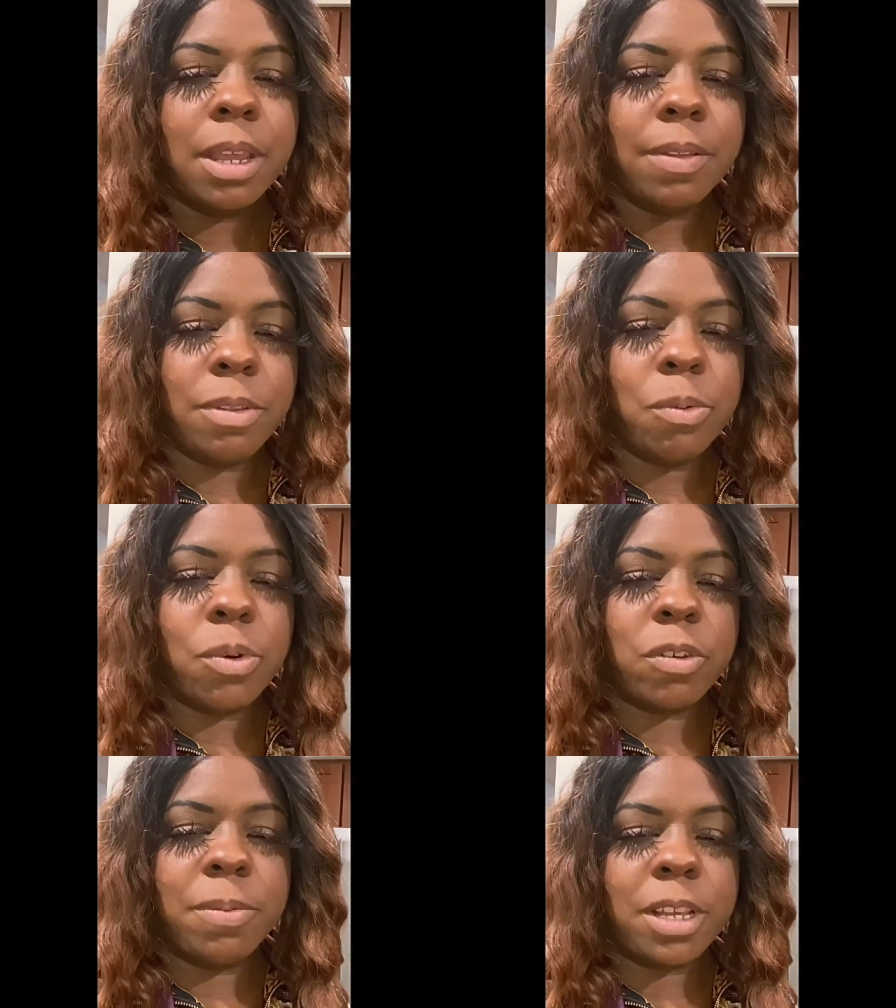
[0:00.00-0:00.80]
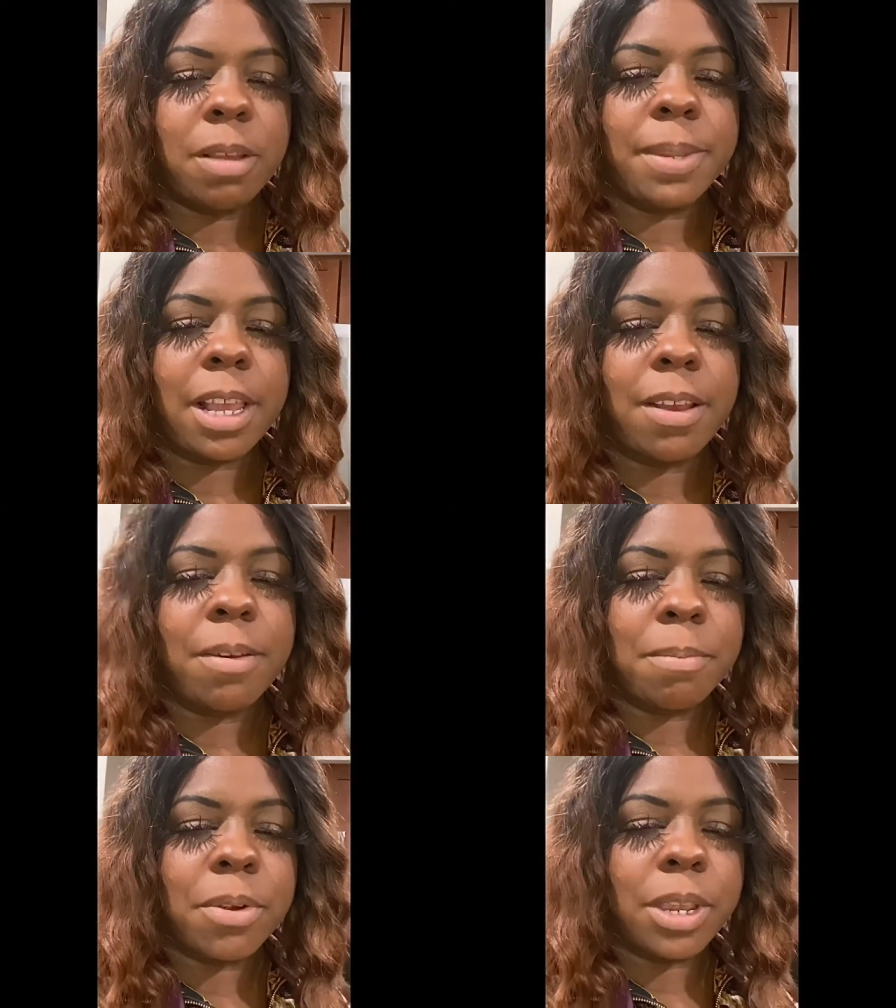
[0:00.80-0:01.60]
The water will become like a
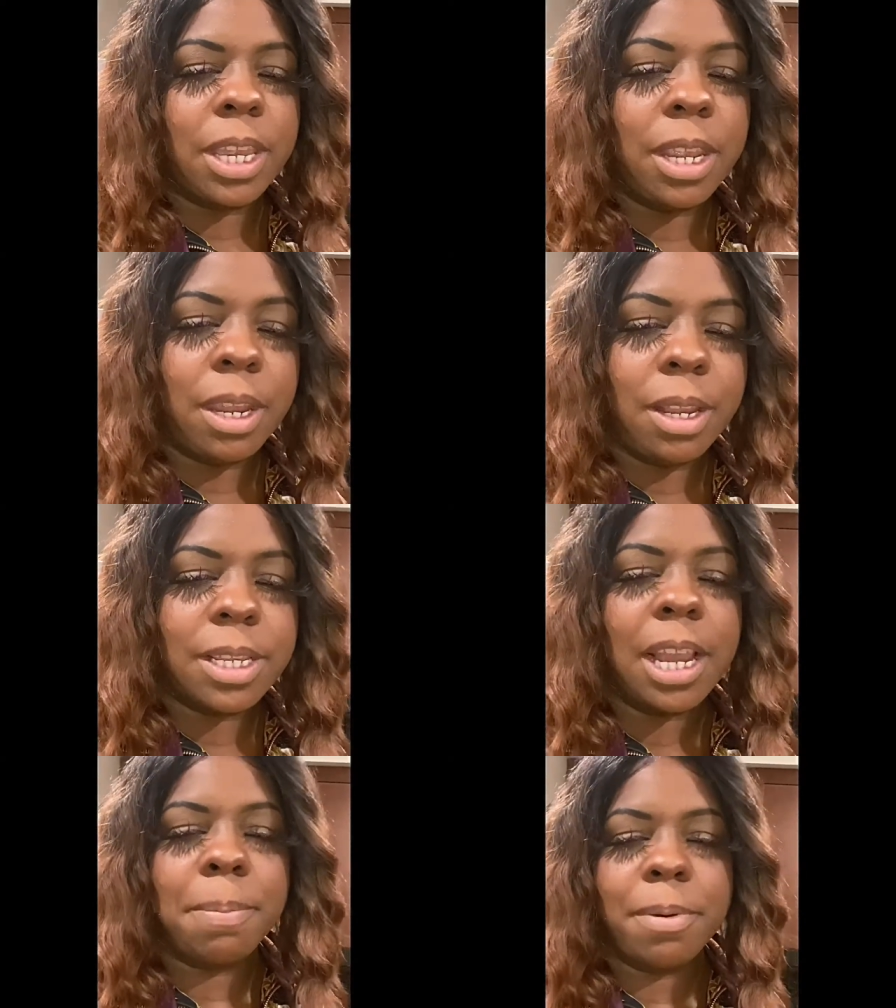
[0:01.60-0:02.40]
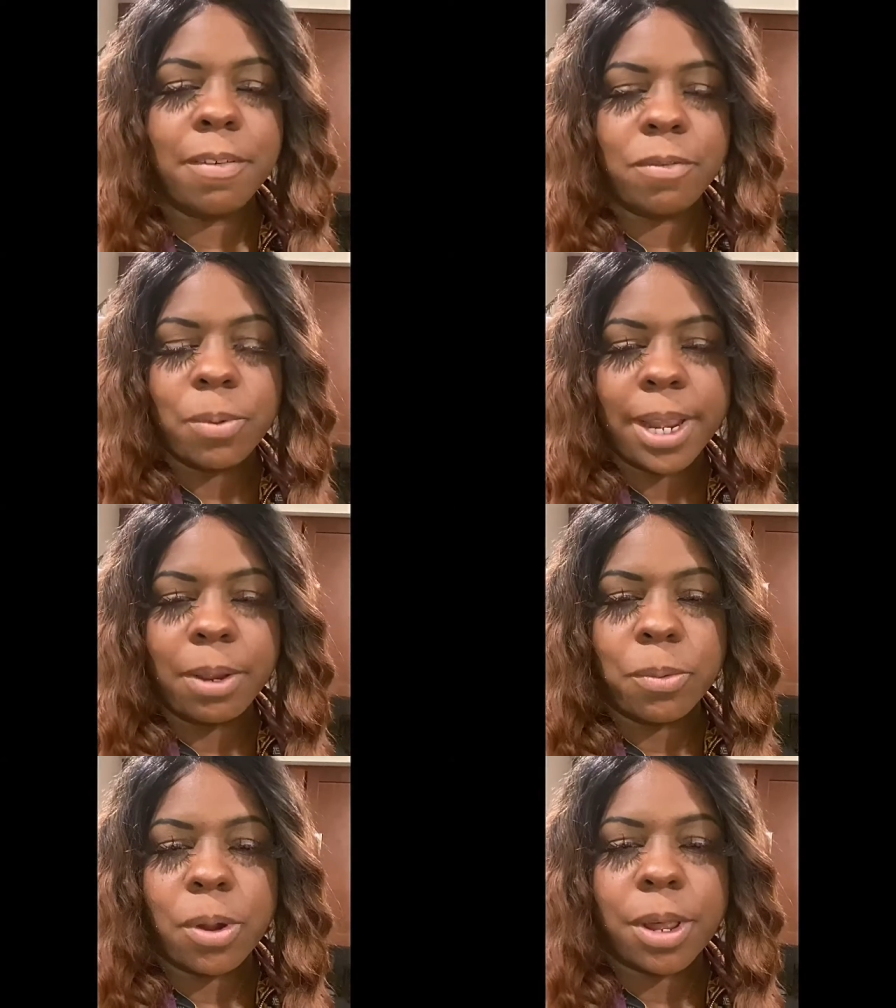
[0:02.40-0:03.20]
murky type of white
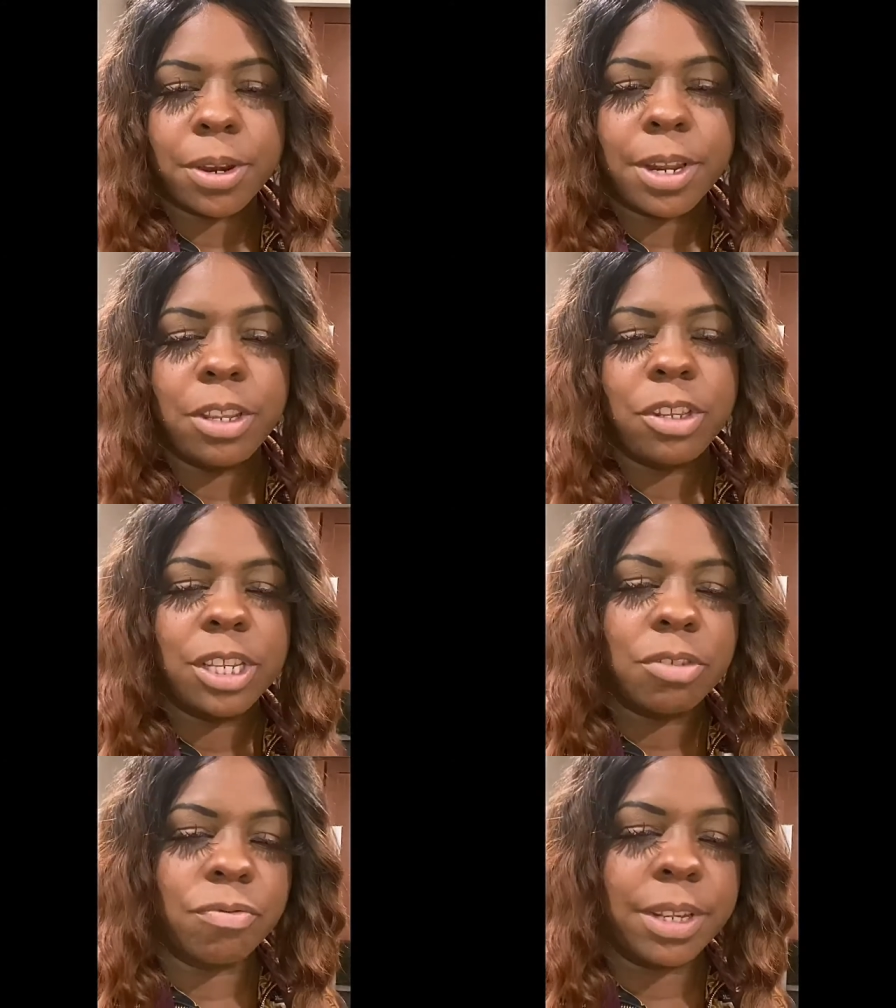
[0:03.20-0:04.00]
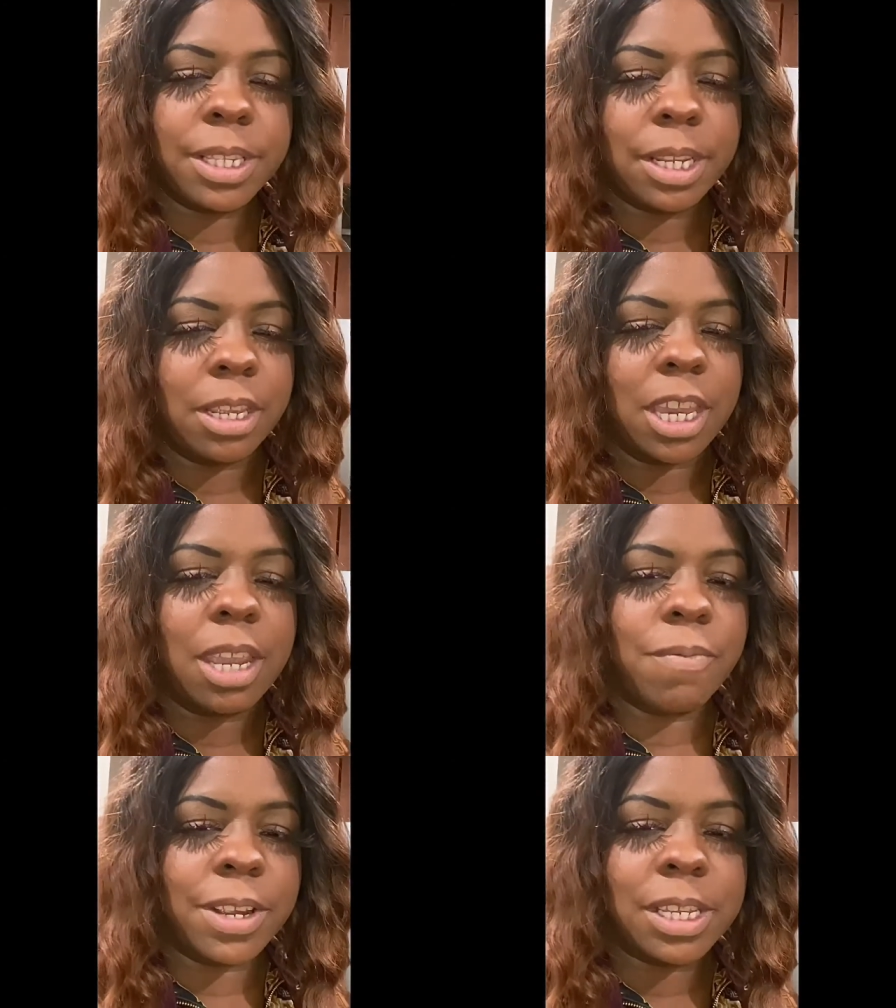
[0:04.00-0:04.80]
water, and you just rinse it. You
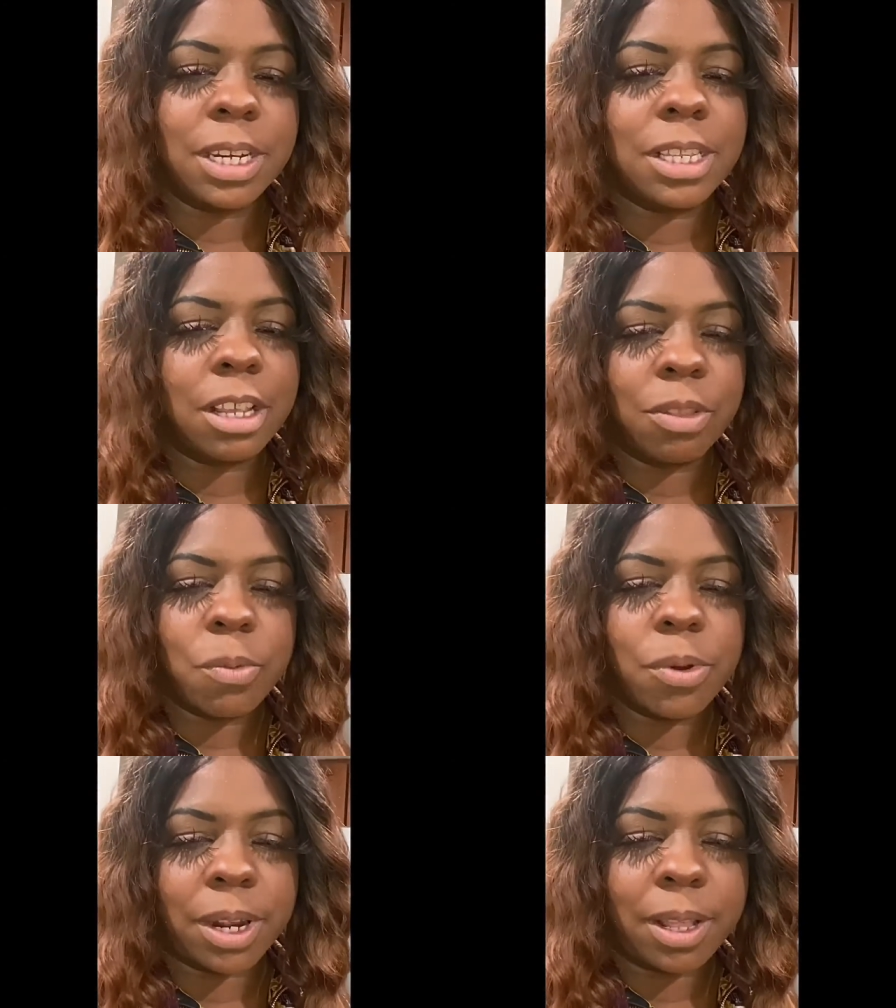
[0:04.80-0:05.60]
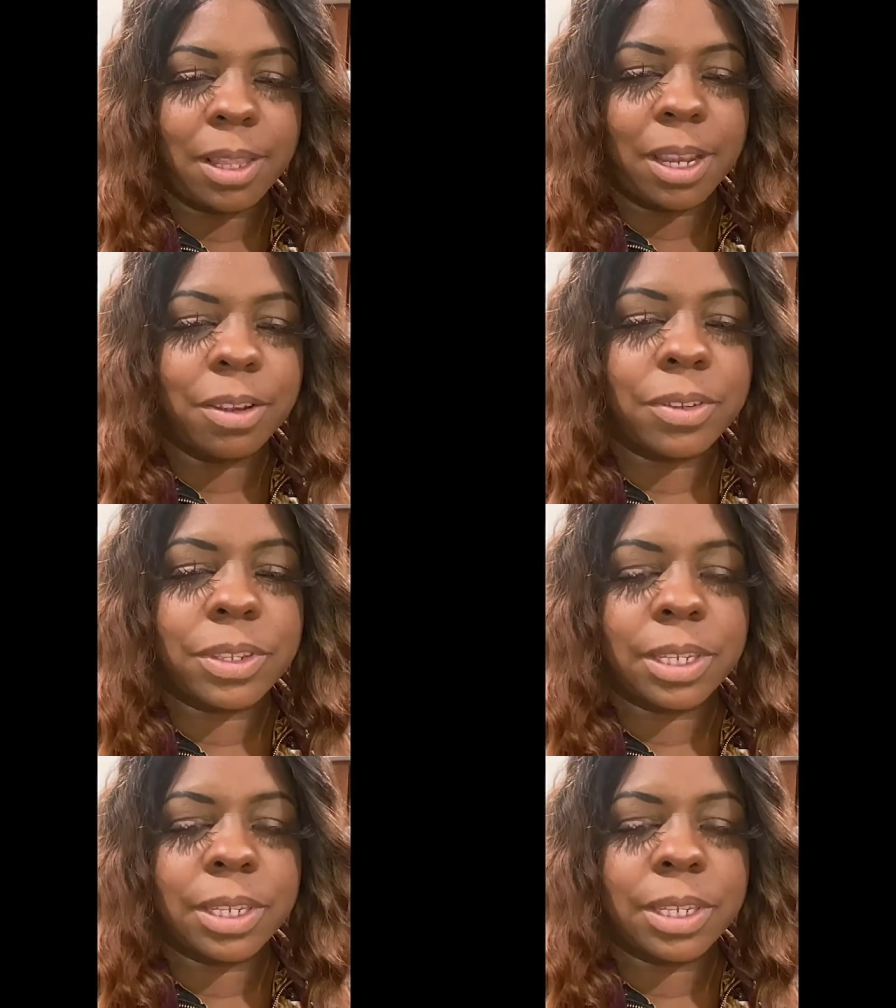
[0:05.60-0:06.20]
keep rinsing until the water clears.